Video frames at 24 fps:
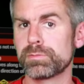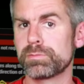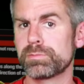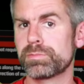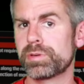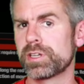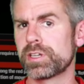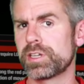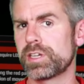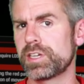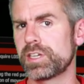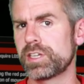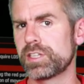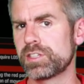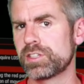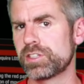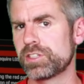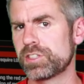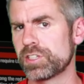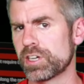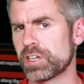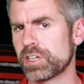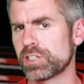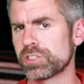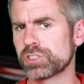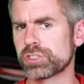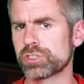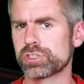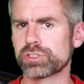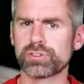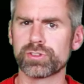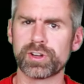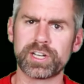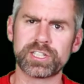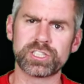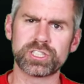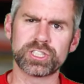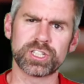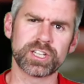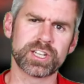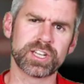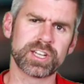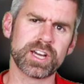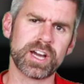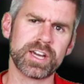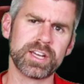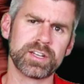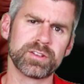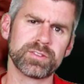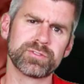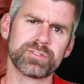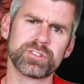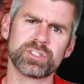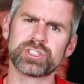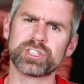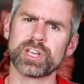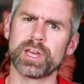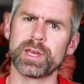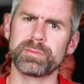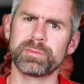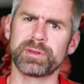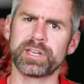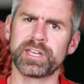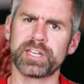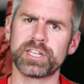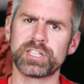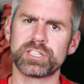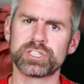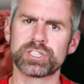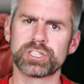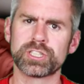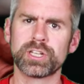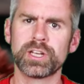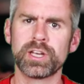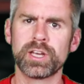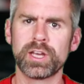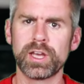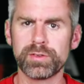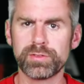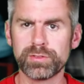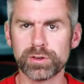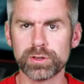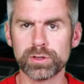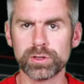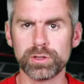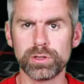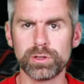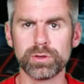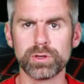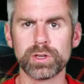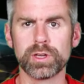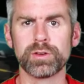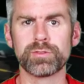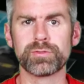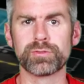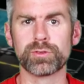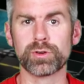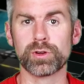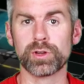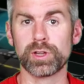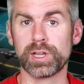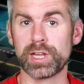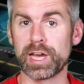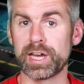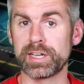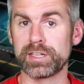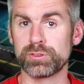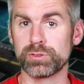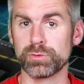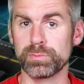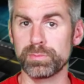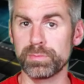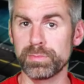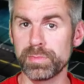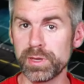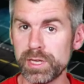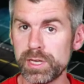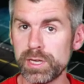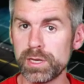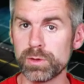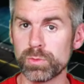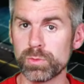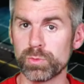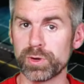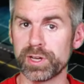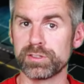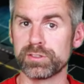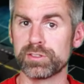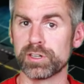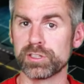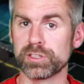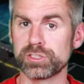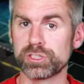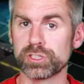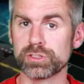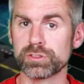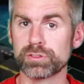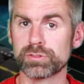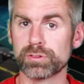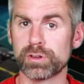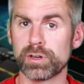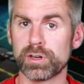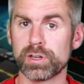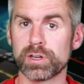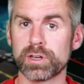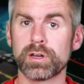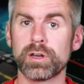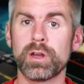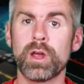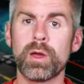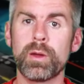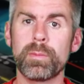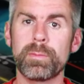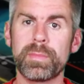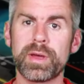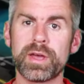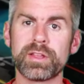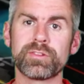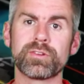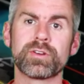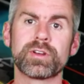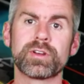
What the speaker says: but it does scratch kind of the same itch. If you're looking for a light to medium weight dungeon crawler, Metal